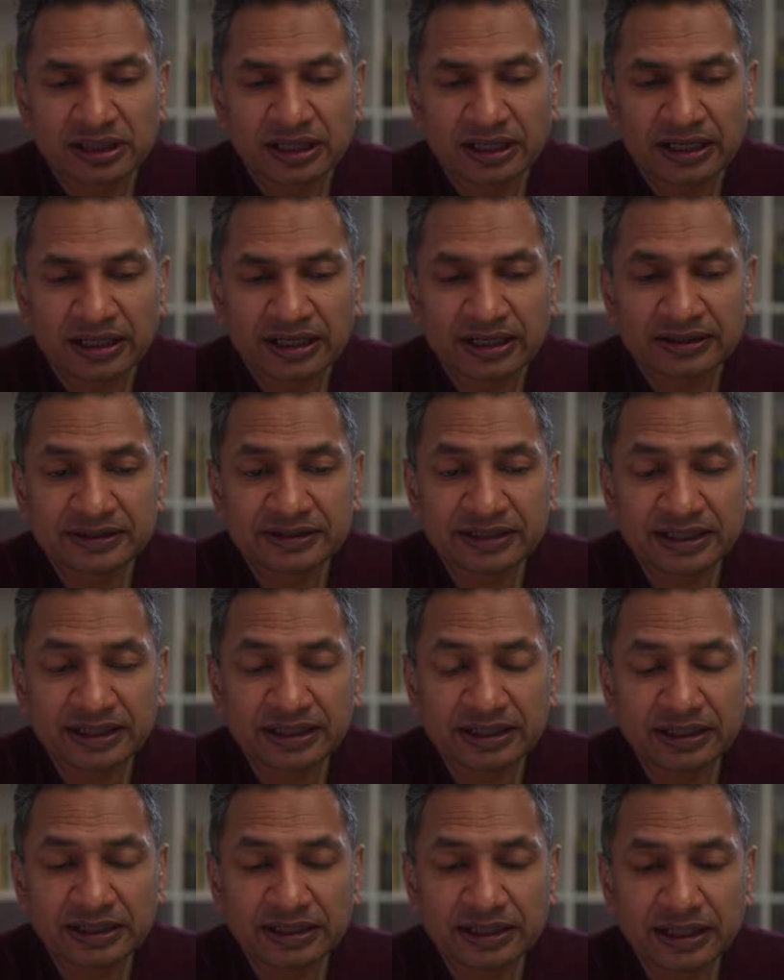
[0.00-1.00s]
and the
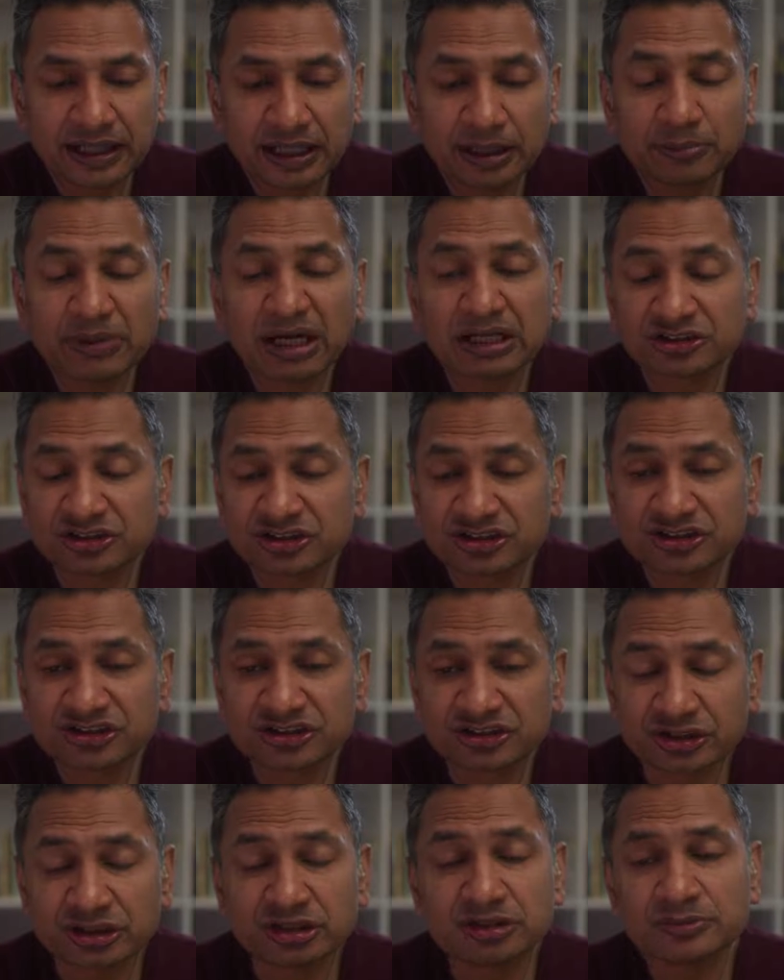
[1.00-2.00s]
imam's
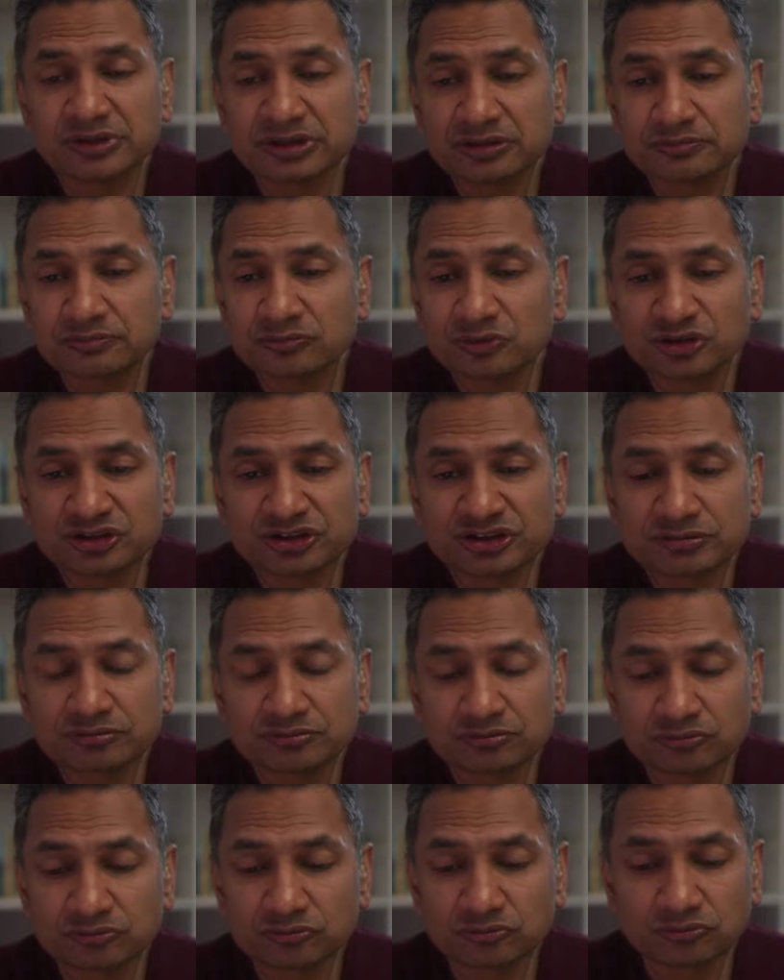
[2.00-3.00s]
sermon was
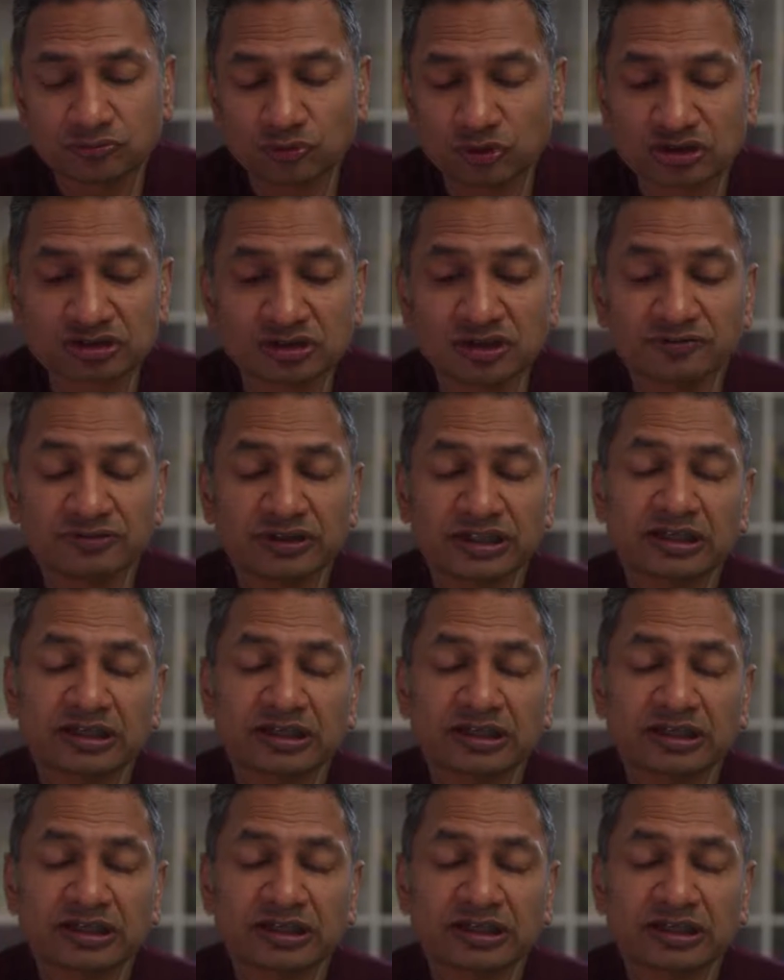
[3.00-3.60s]
lovely.